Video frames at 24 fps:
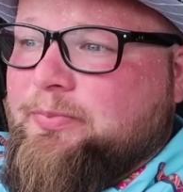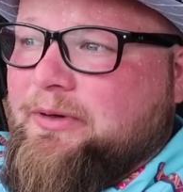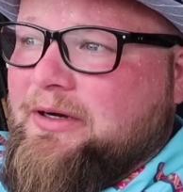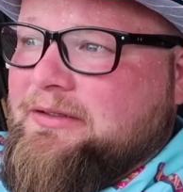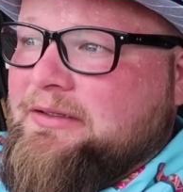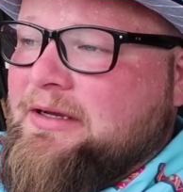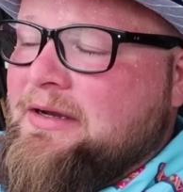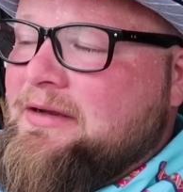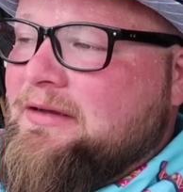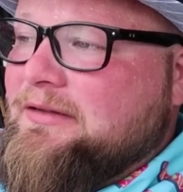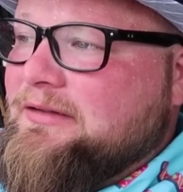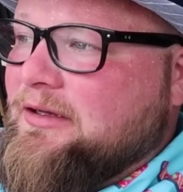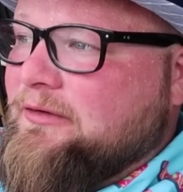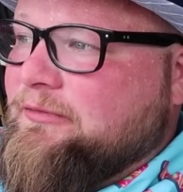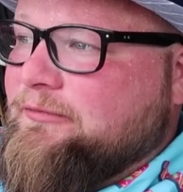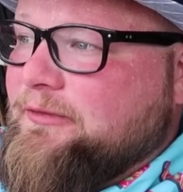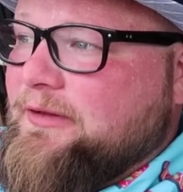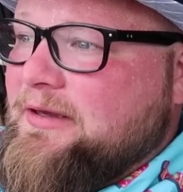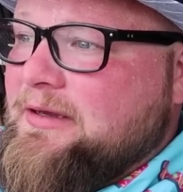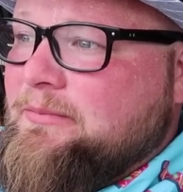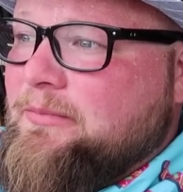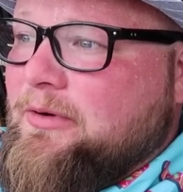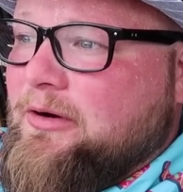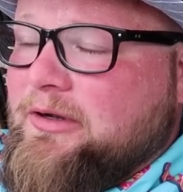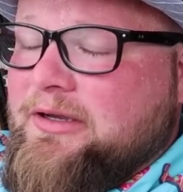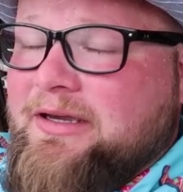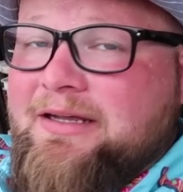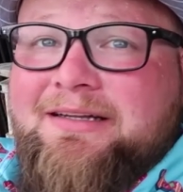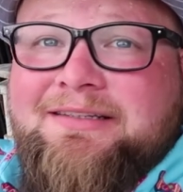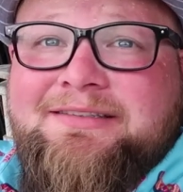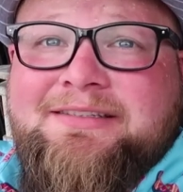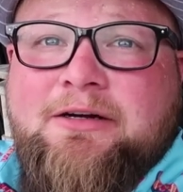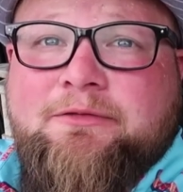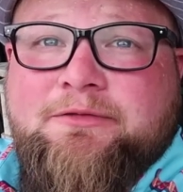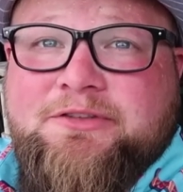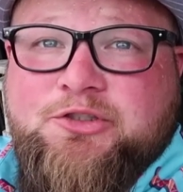but the flea market
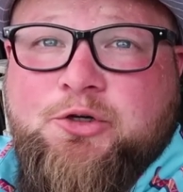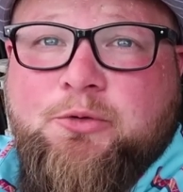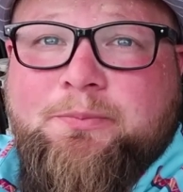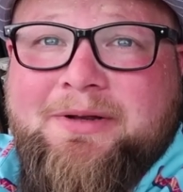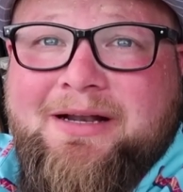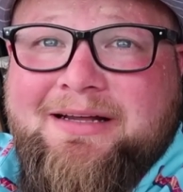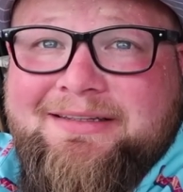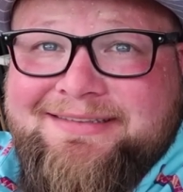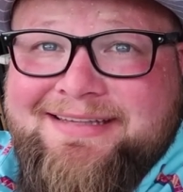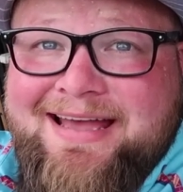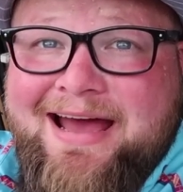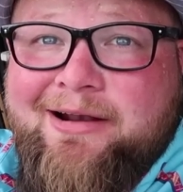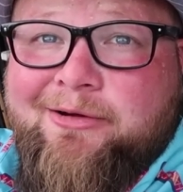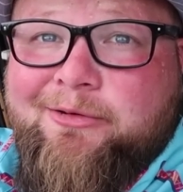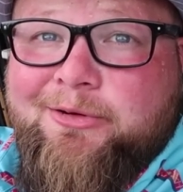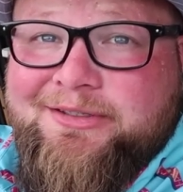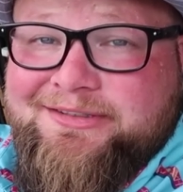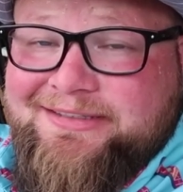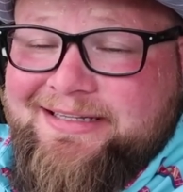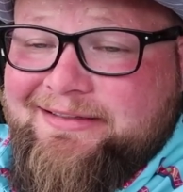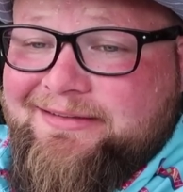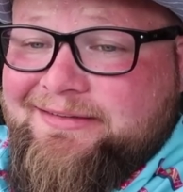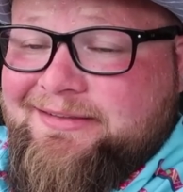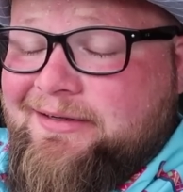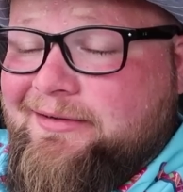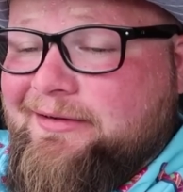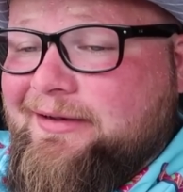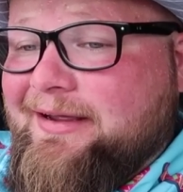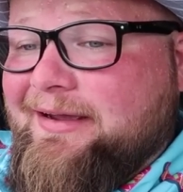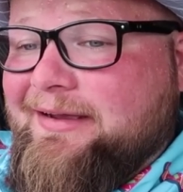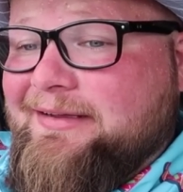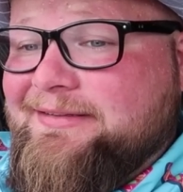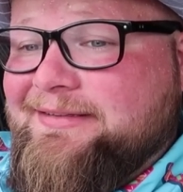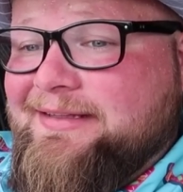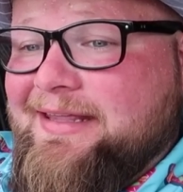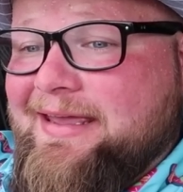itself is open on Saturdays and Sundays.